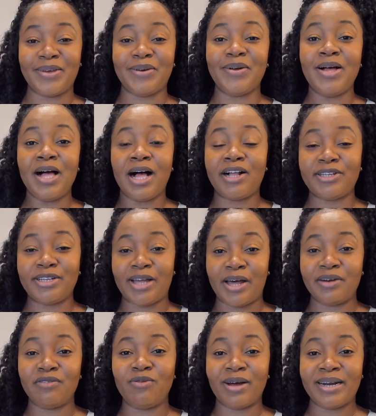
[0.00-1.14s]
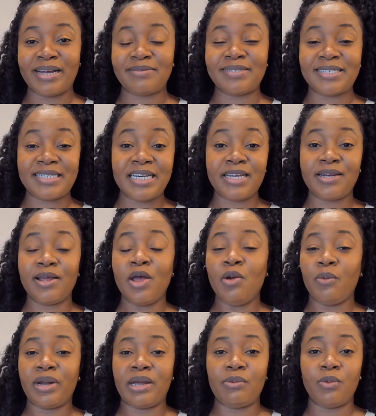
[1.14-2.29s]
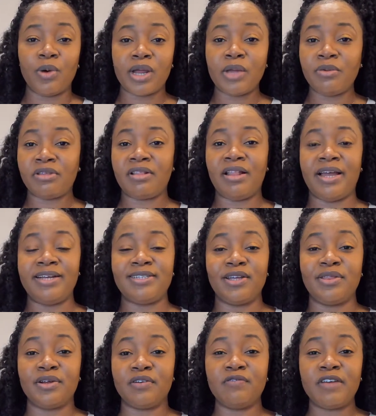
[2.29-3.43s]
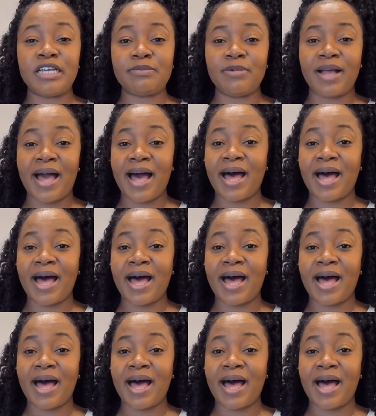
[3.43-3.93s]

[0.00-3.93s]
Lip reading: a lot of what I've seen when I'm working with clients on their Facebook ads,